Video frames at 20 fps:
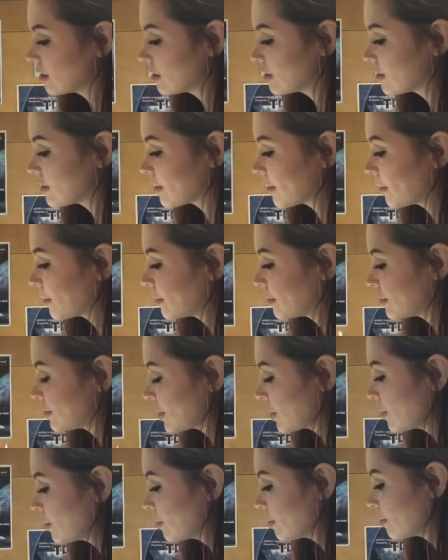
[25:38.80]
So
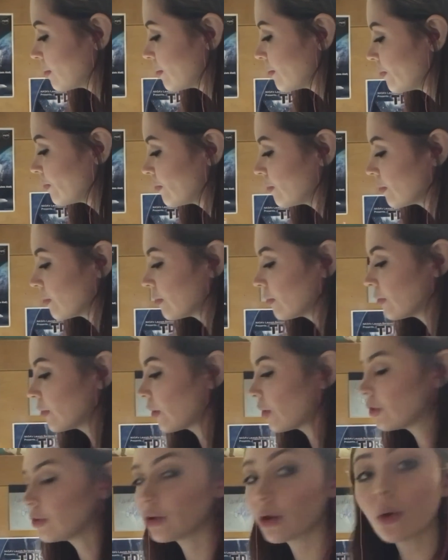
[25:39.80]
don't
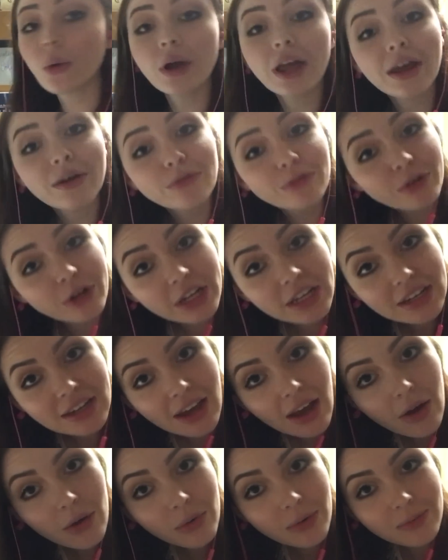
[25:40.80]
get freaked
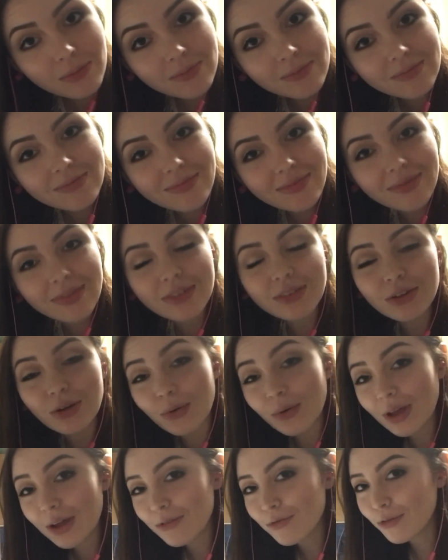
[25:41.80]
out.
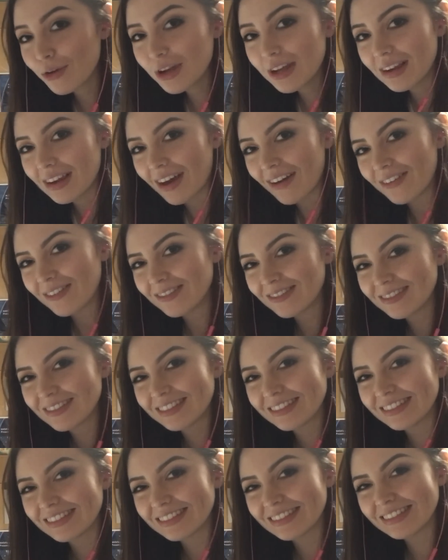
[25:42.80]
Don't get freaked out.
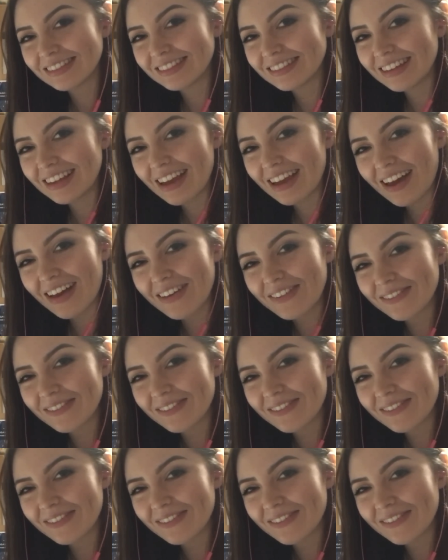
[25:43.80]
Yeah.